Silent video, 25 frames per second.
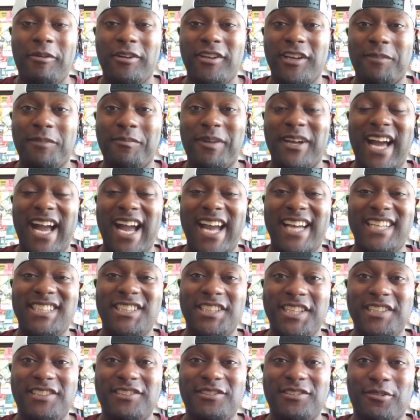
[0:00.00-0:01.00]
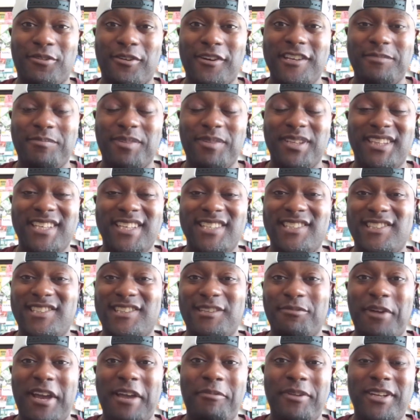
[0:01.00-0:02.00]
We're talking about IG stories, but this is
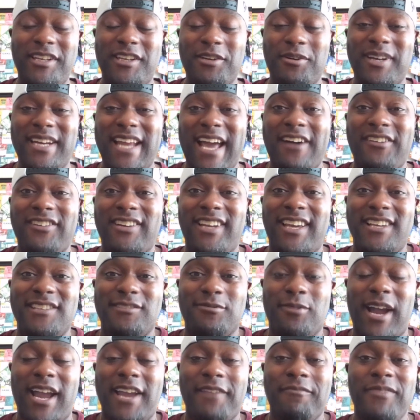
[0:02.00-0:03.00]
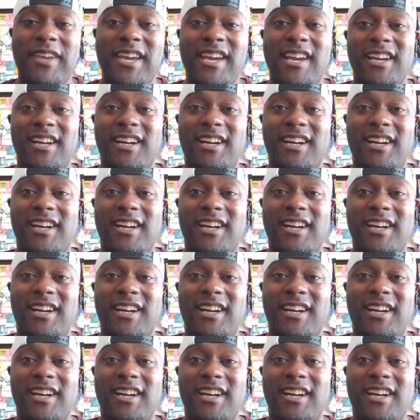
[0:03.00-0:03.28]
the way we do it nowadays, right?